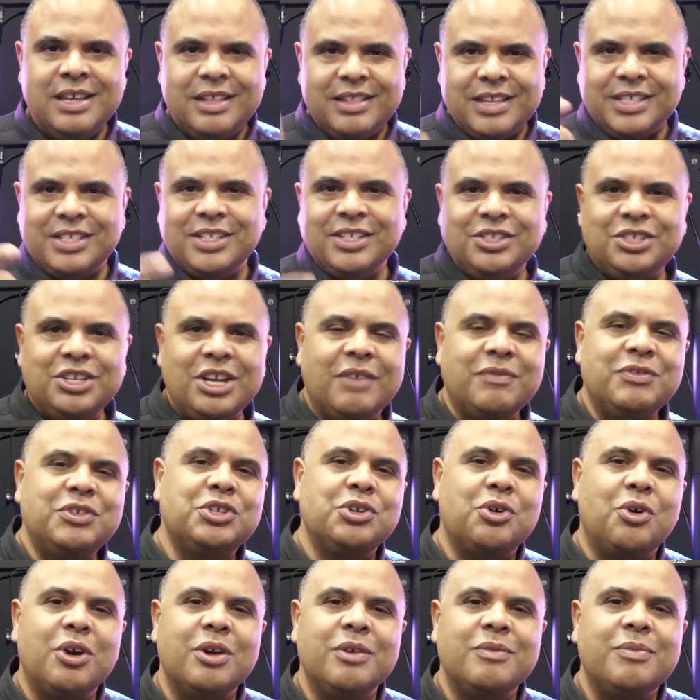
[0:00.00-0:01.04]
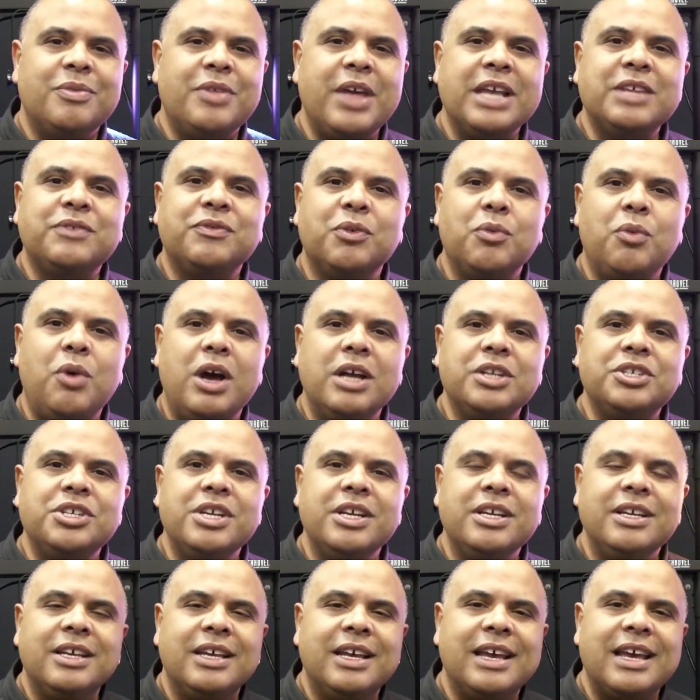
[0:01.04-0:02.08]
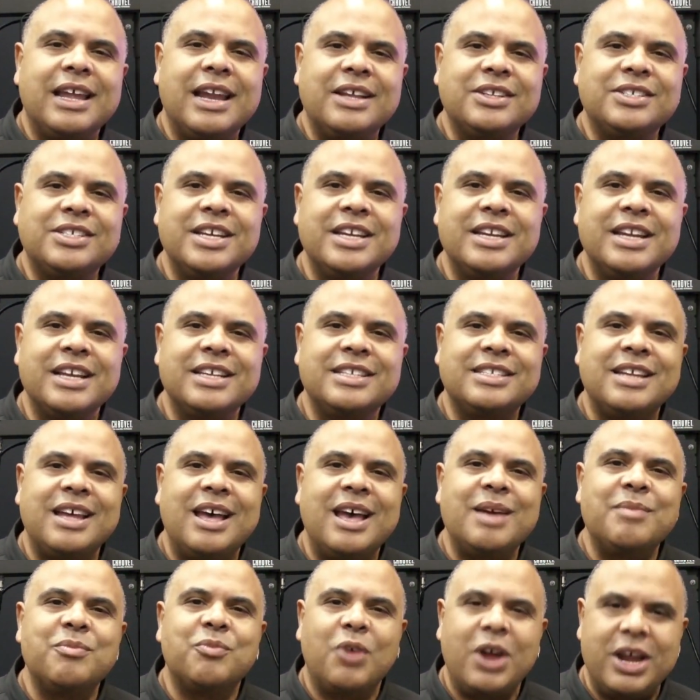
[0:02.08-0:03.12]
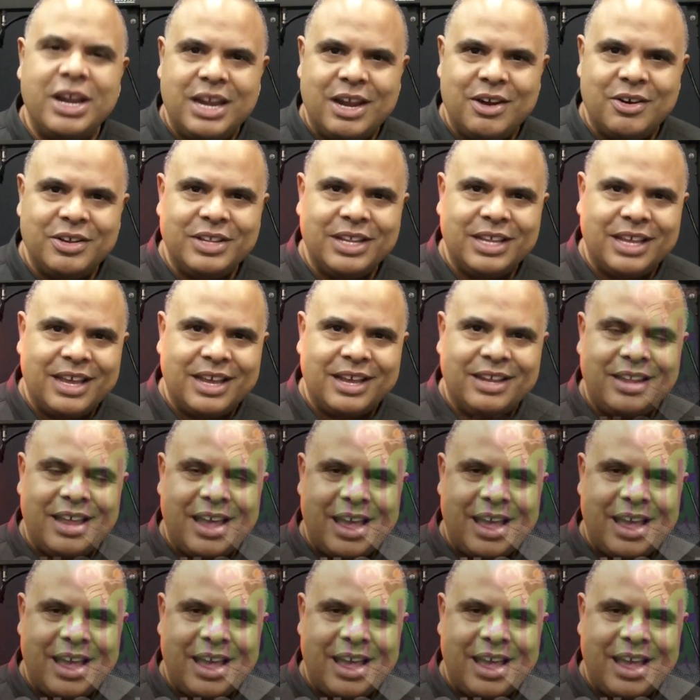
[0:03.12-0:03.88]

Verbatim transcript: This is Geoff Short, thanks for watching, and I'll see you next time right here in the Gig